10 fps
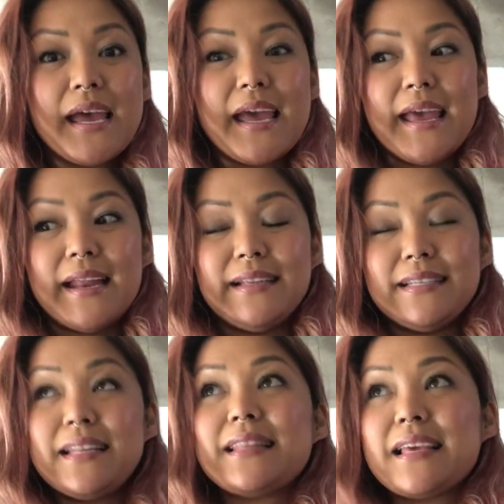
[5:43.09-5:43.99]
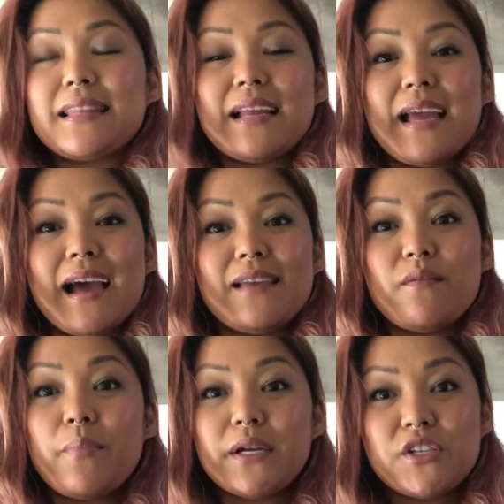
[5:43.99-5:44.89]
and I didn't think that I had the
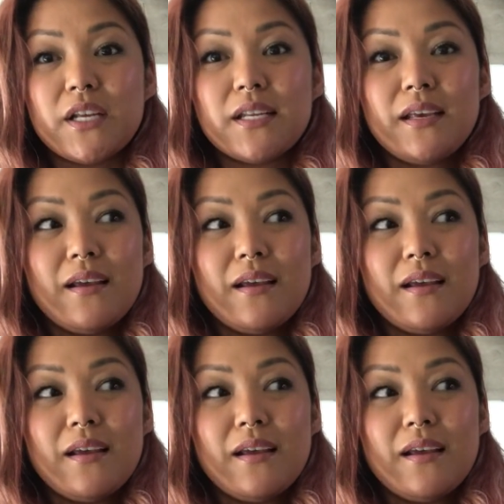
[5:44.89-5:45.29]
budget